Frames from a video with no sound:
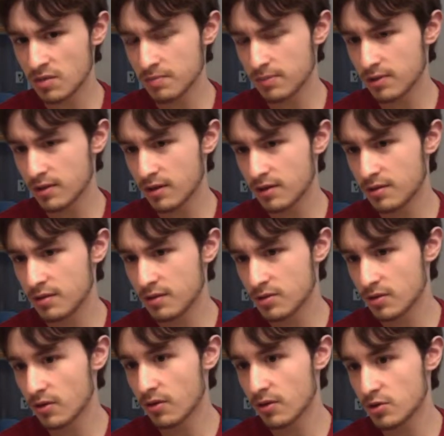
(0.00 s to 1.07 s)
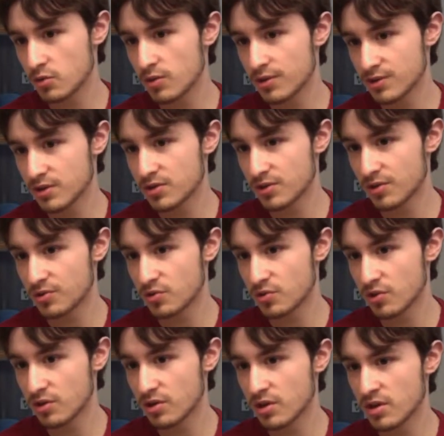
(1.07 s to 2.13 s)
in playing the Atari
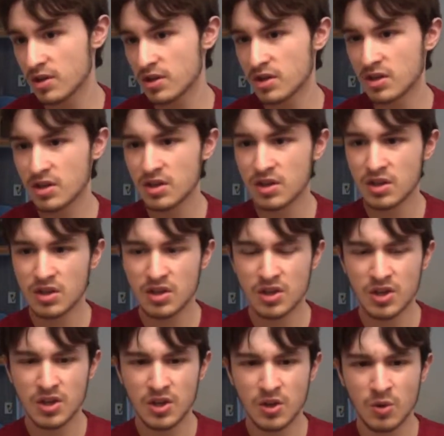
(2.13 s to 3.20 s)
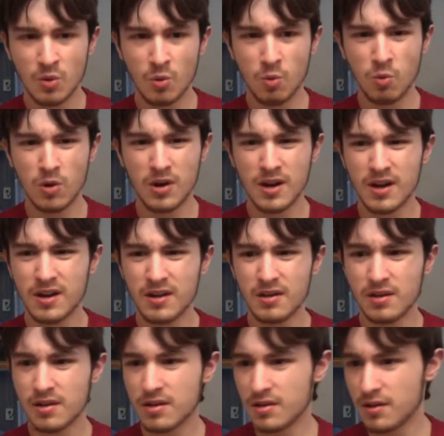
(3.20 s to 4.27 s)
2600? What I
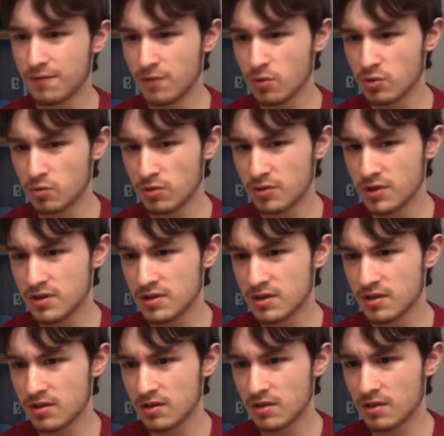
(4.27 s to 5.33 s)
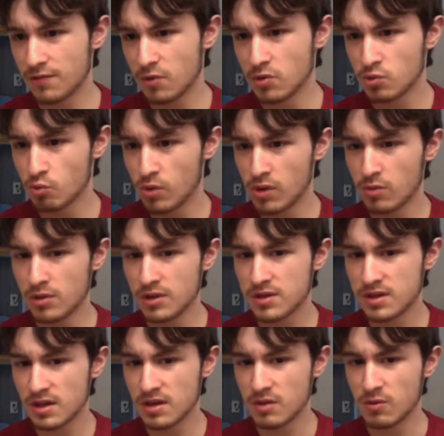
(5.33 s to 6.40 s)
like if it was released, if it was
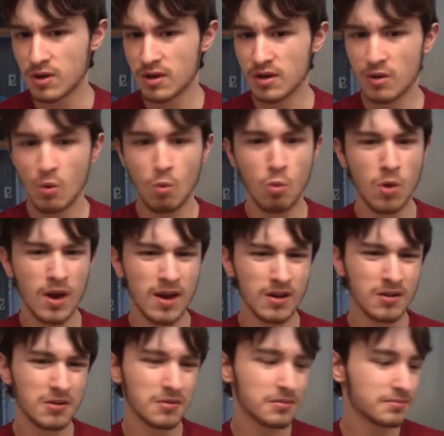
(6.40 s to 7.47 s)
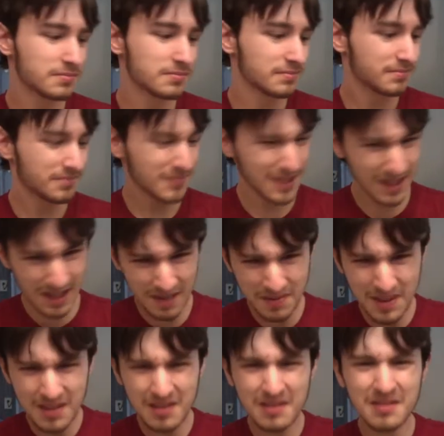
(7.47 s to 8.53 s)
re-released anyway? Well, I
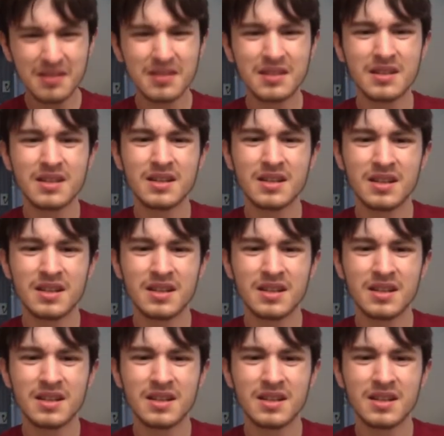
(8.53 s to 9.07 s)
mean,